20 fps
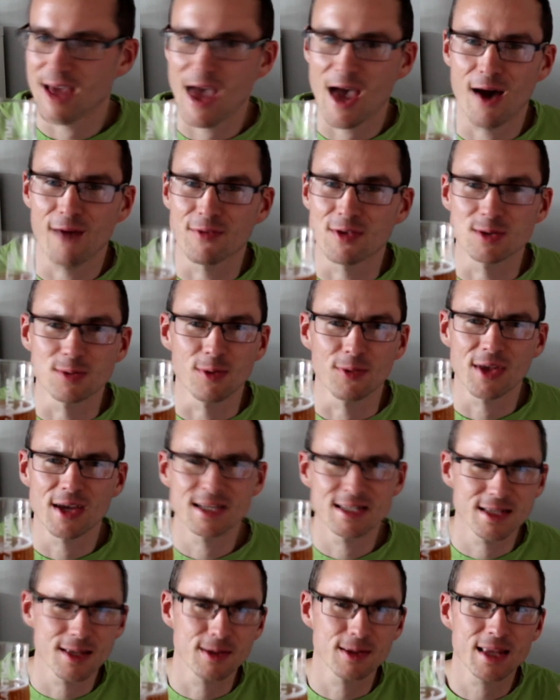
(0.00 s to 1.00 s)
out of this world.
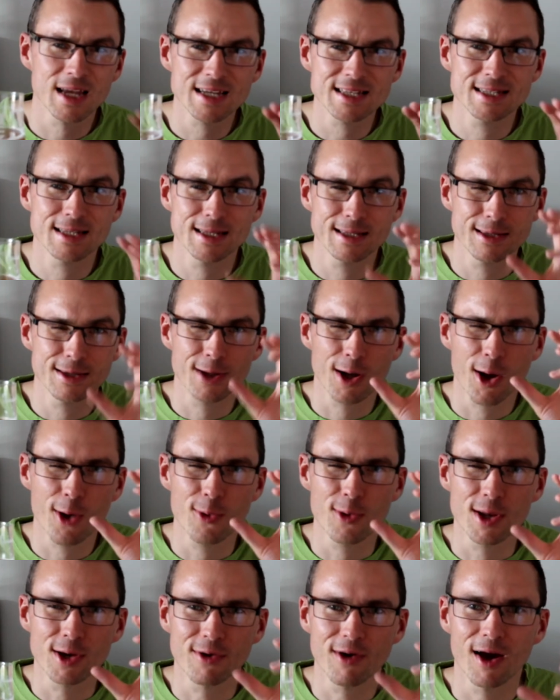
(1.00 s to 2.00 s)
That's the
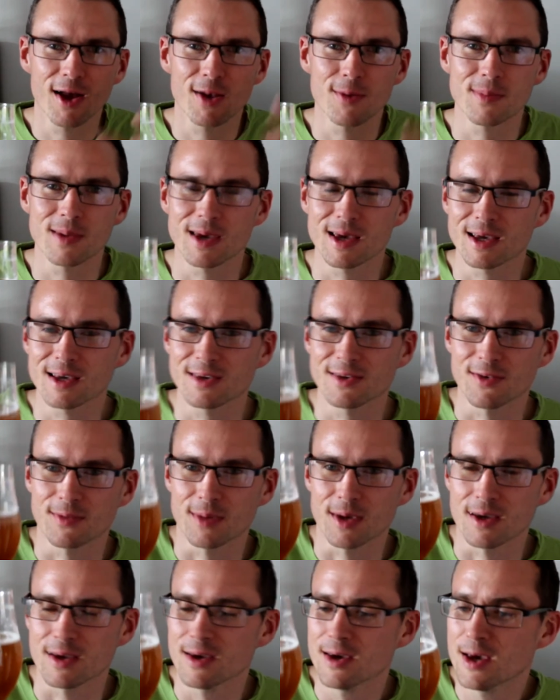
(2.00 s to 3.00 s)
holy grail of beer kits for
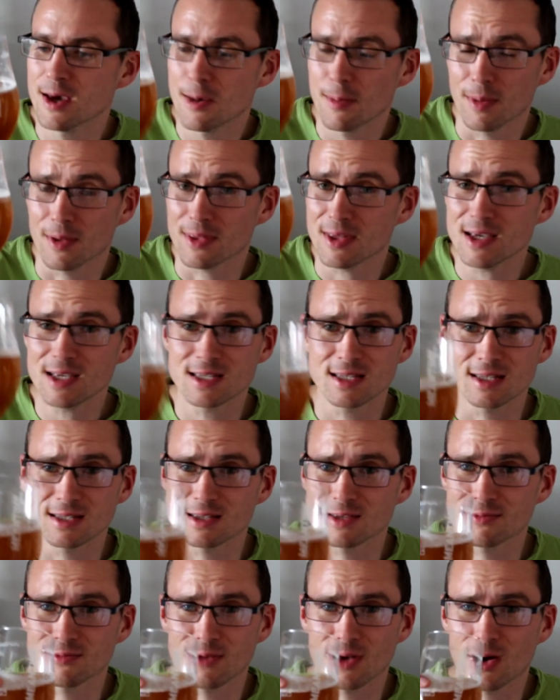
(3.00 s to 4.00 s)
me. But this
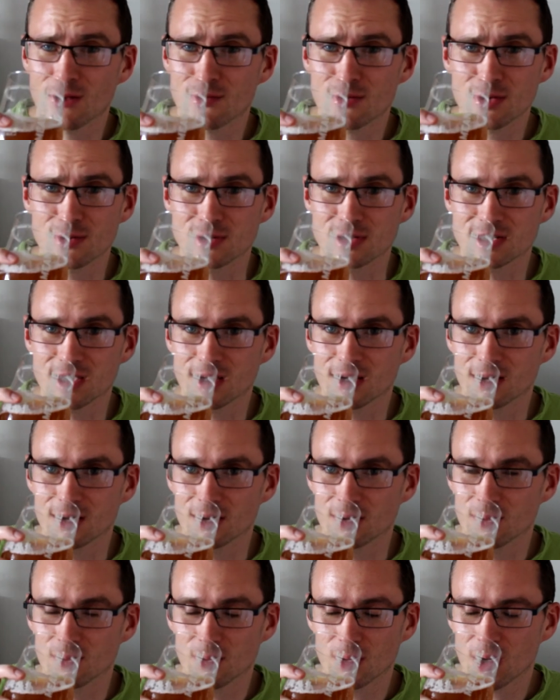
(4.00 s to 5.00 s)
is a real
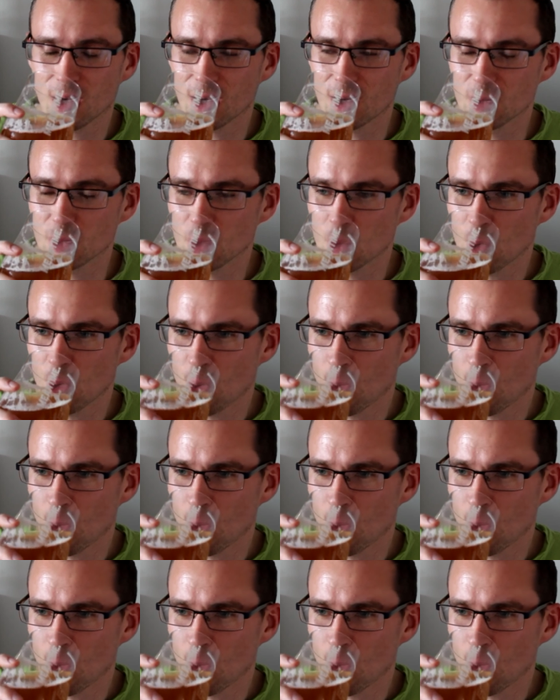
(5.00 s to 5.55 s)
second close.